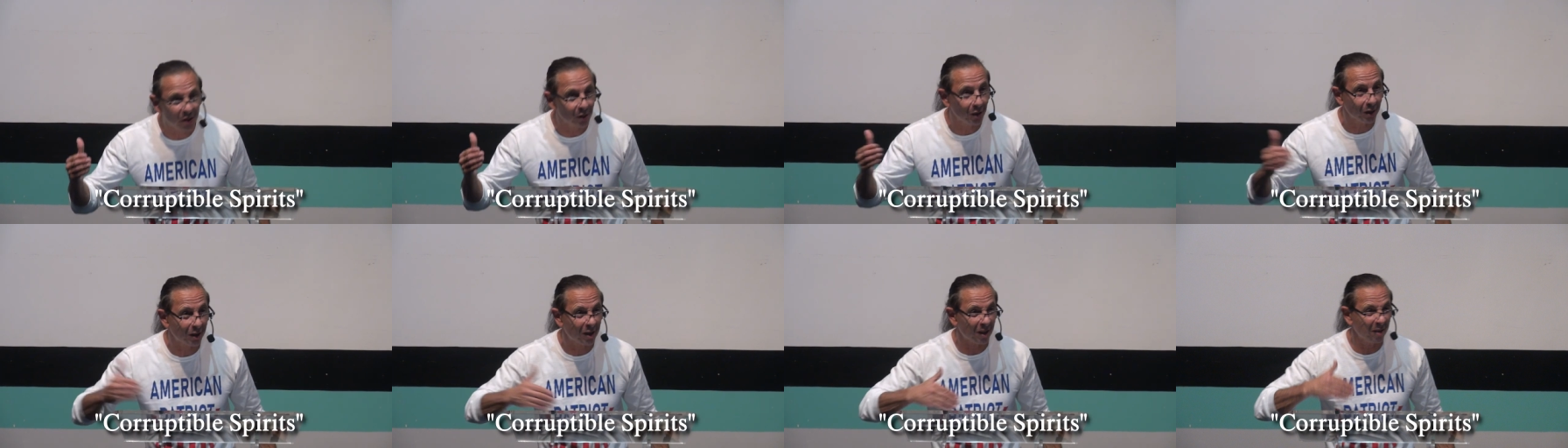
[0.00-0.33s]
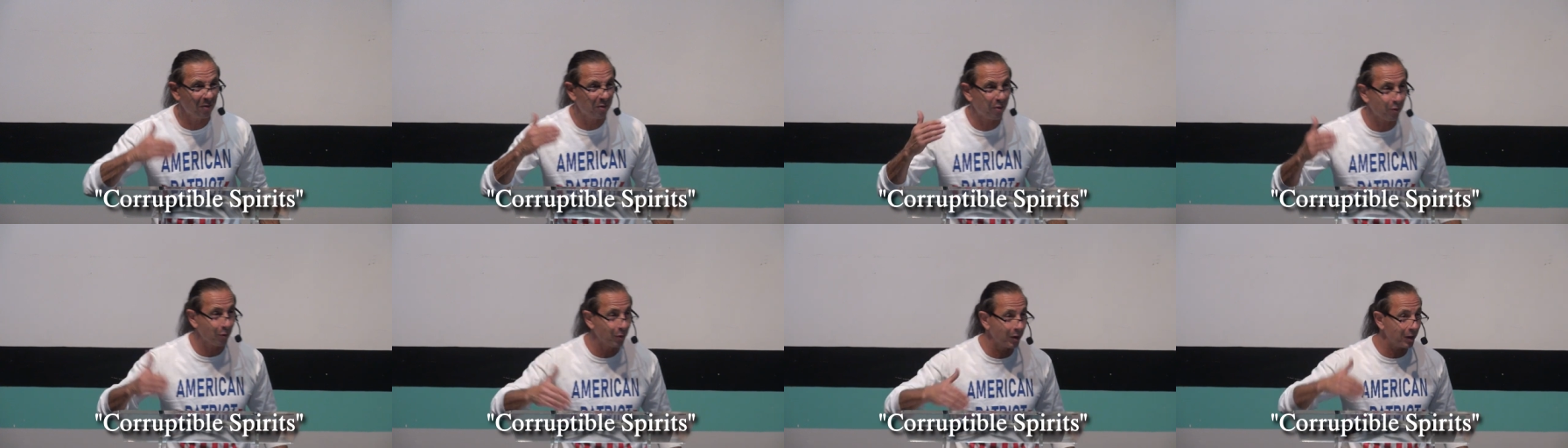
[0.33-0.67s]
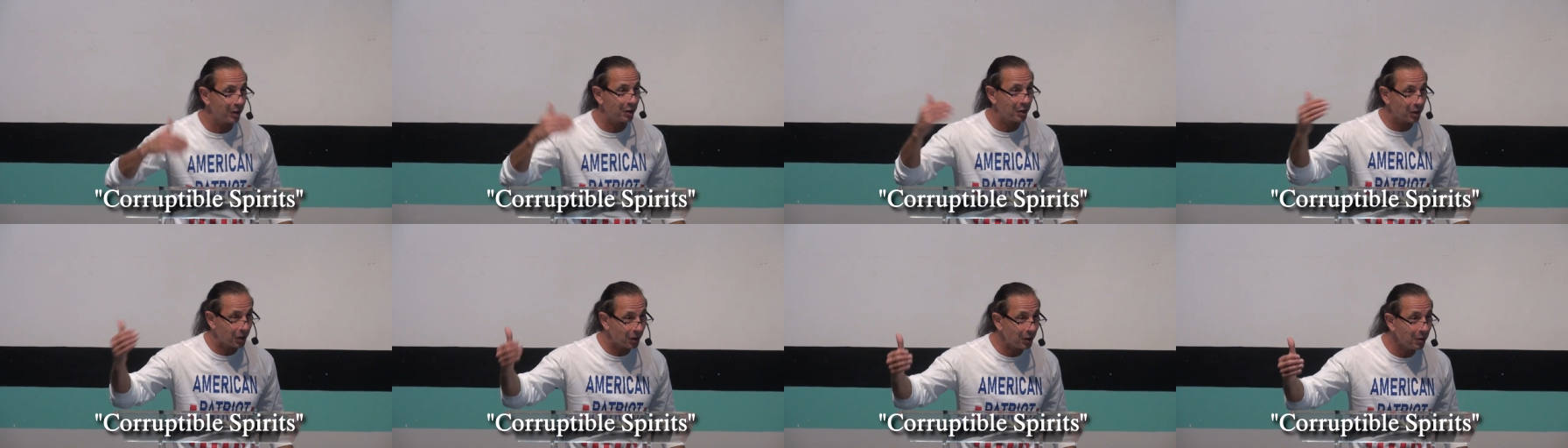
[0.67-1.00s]
looking for an
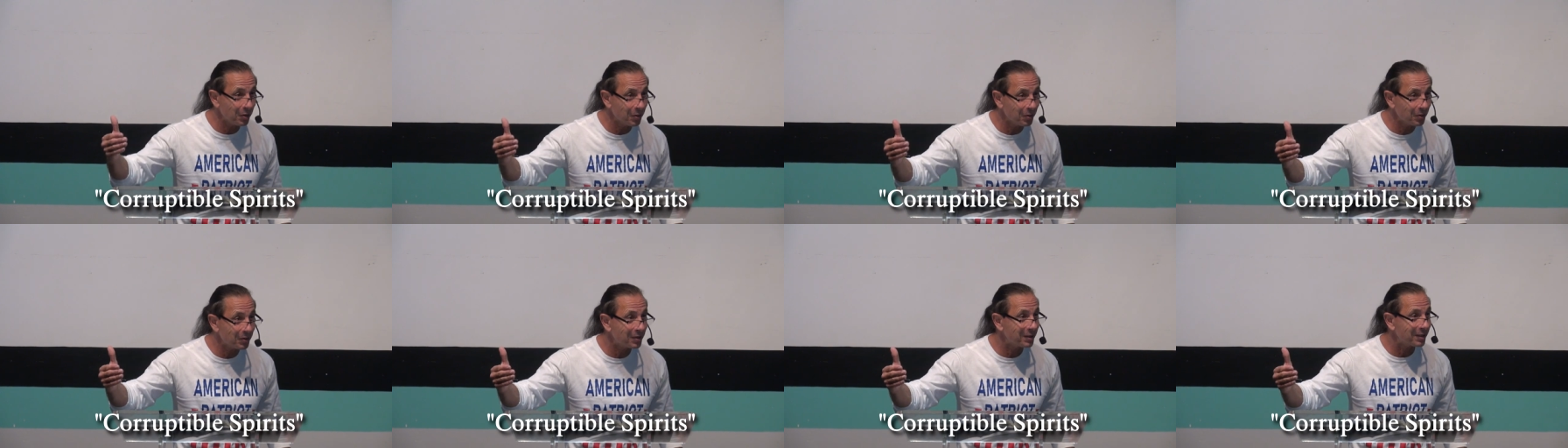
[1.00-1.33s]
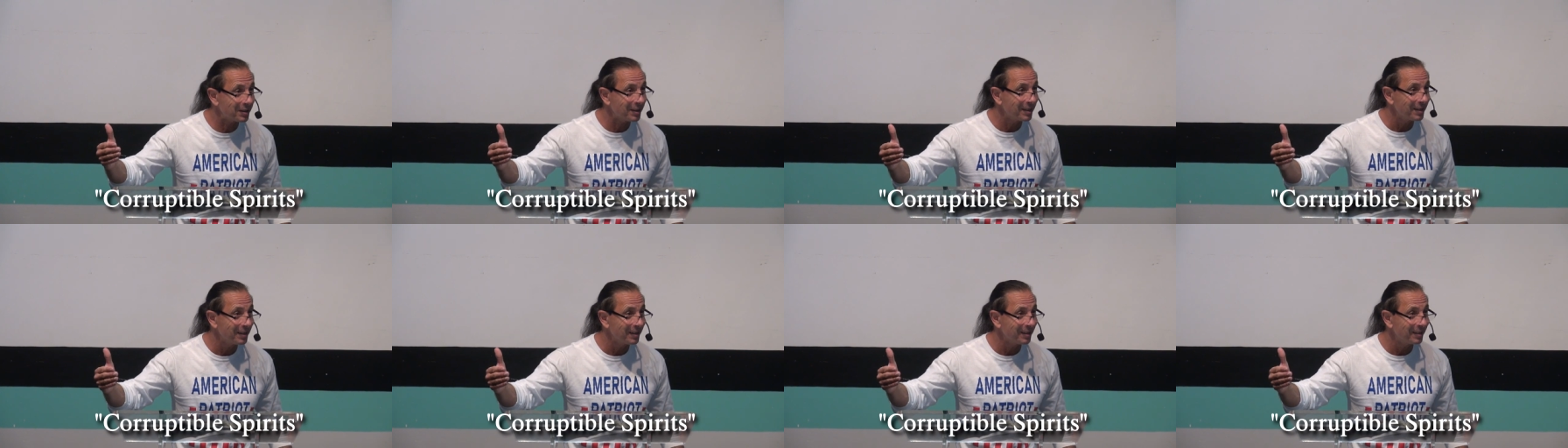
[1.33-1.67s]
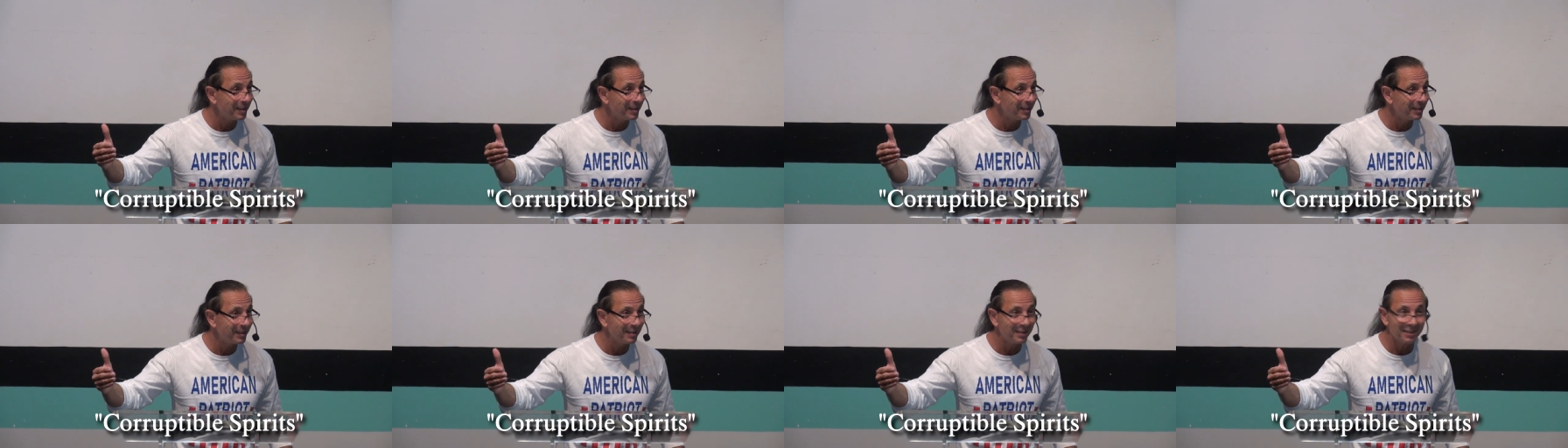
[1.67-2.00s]
excuse
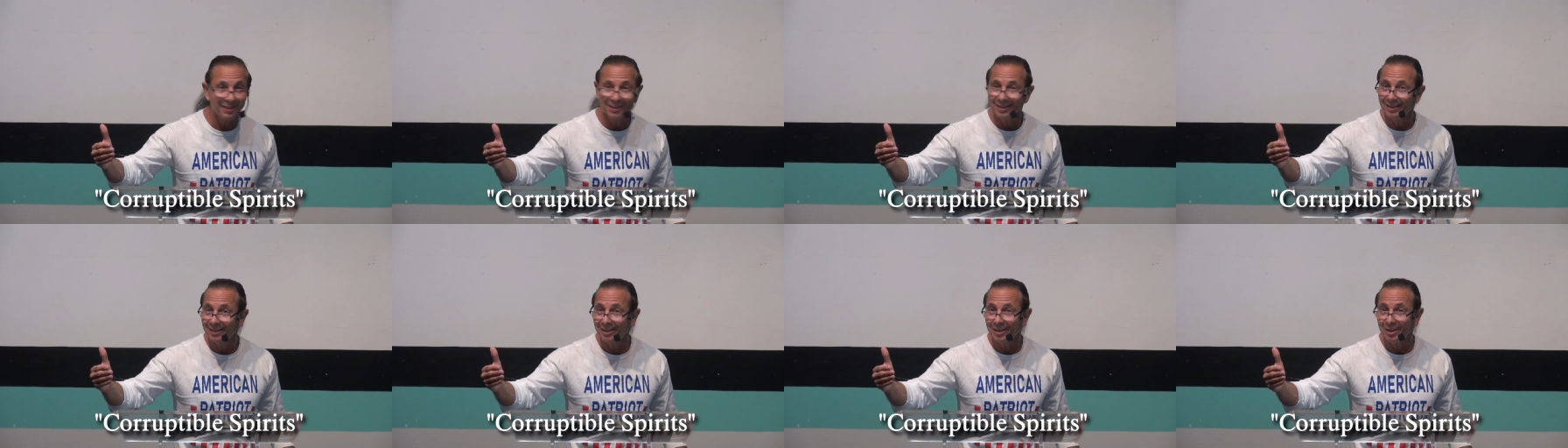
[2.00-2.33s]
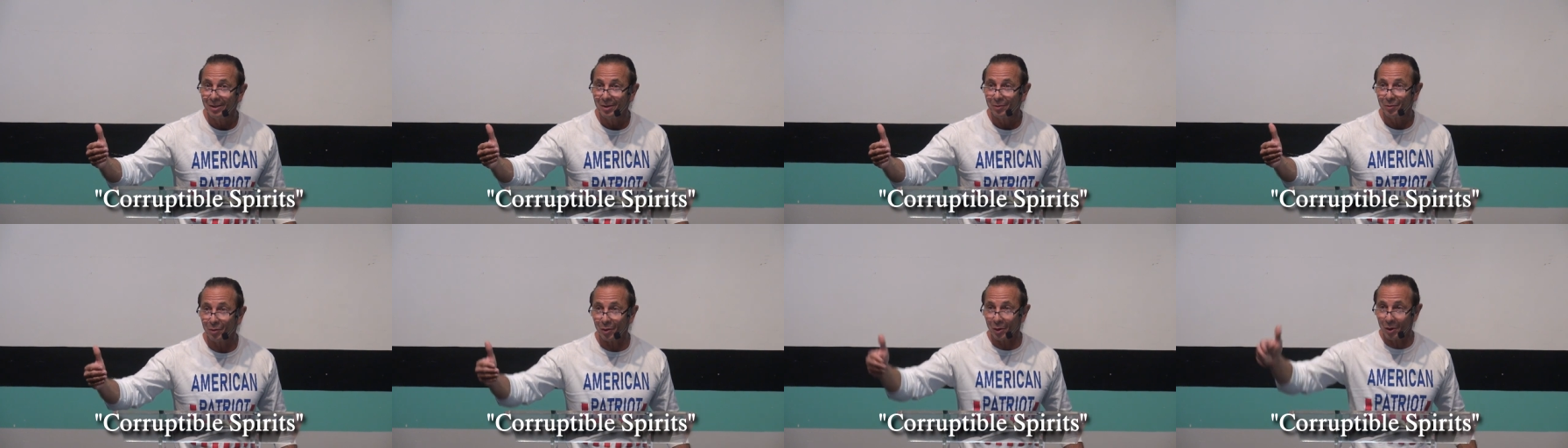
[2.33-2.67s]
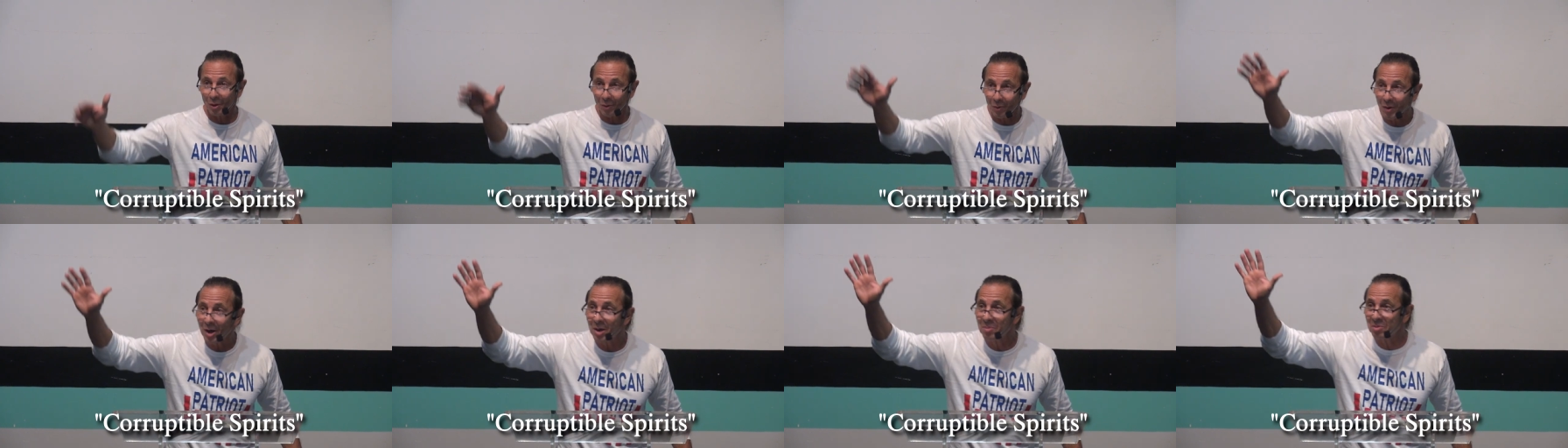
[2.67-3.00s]
for
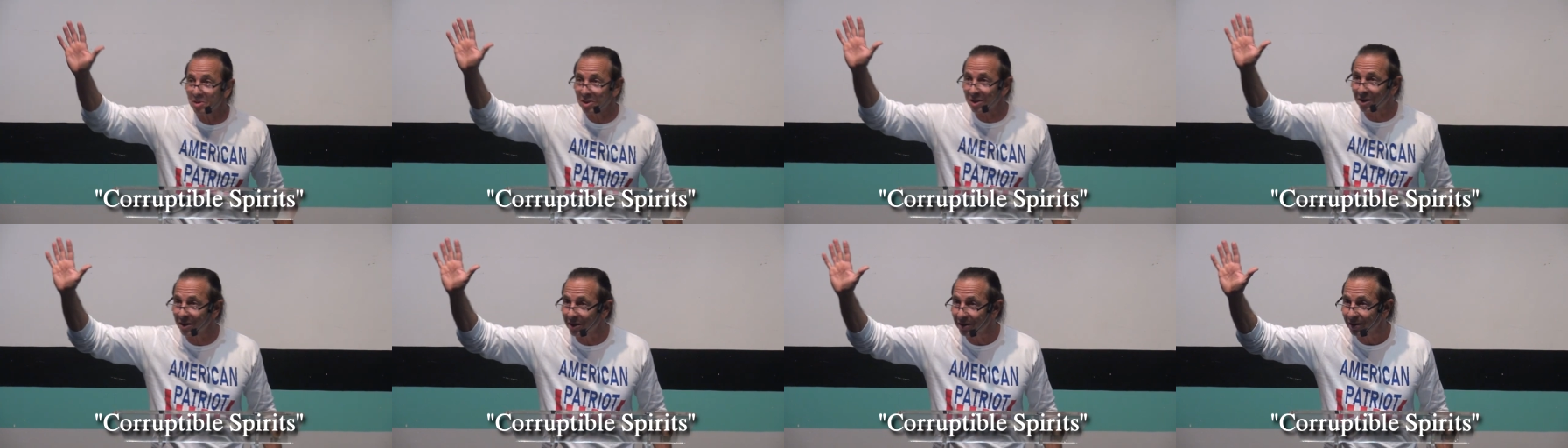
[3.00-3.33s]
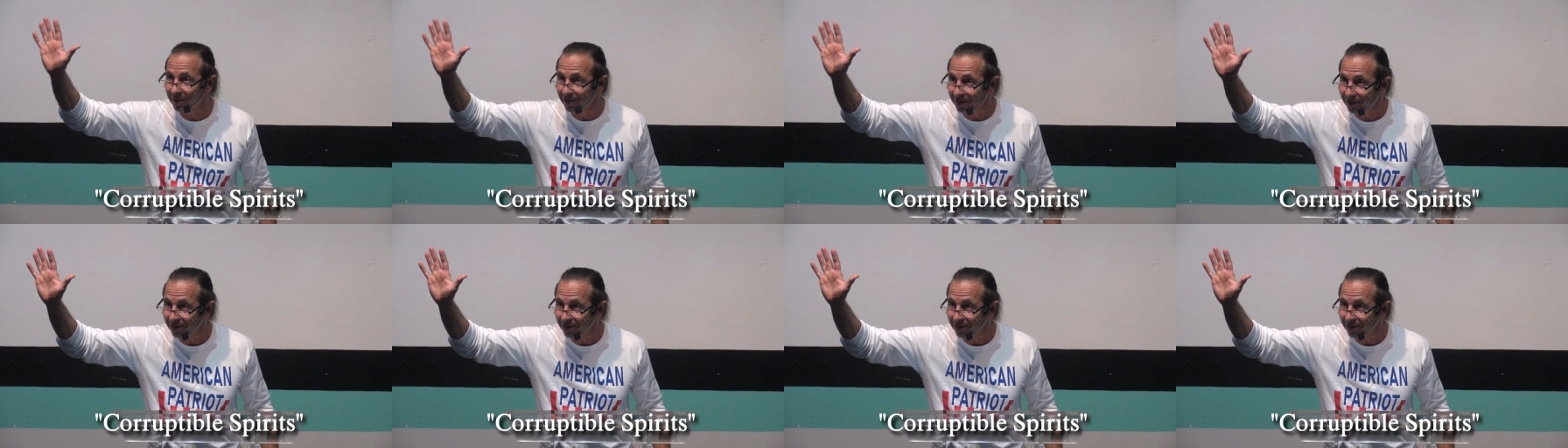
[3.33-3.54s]
corruption.